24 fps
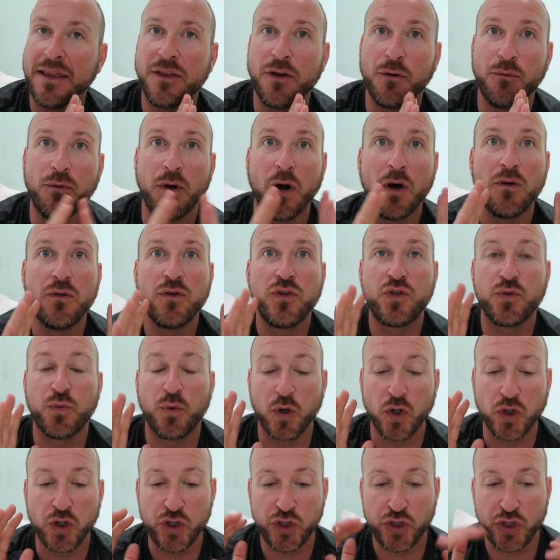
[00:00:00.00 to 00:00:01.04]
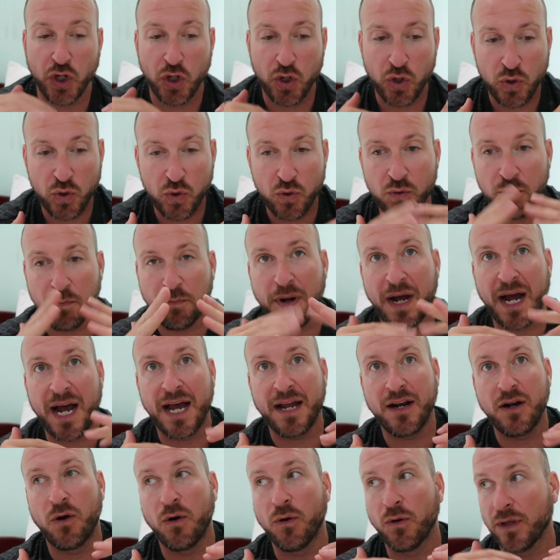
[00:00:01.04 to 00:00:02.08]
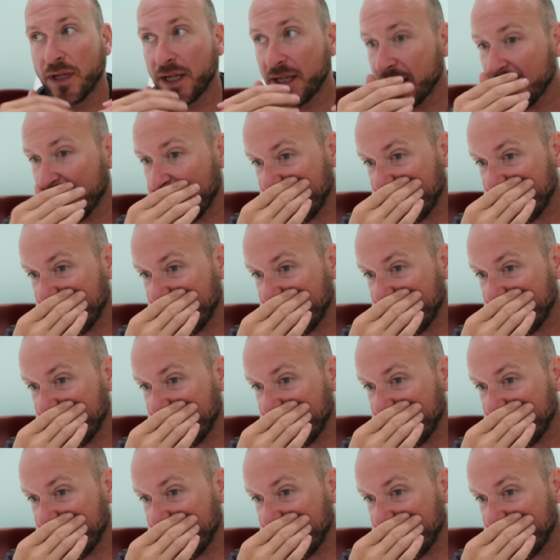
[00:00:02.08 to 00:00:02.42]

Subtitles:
The roads were so potholy